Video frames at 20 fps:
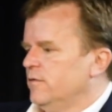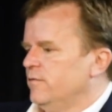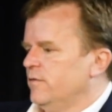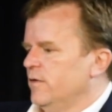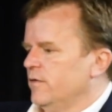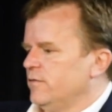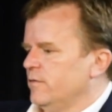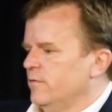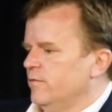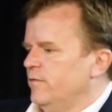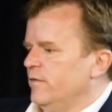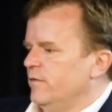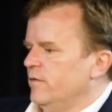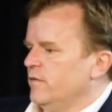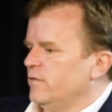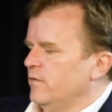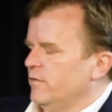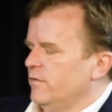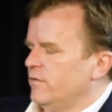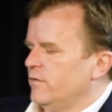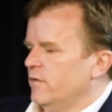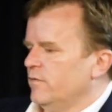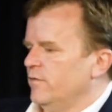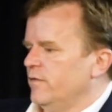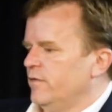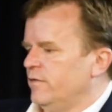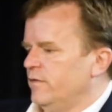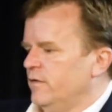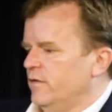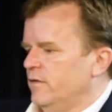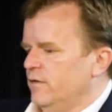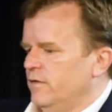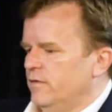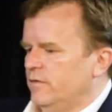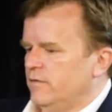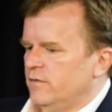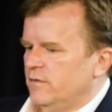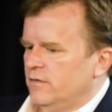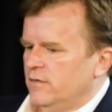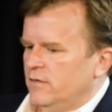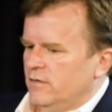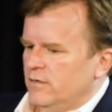the folks from physician services,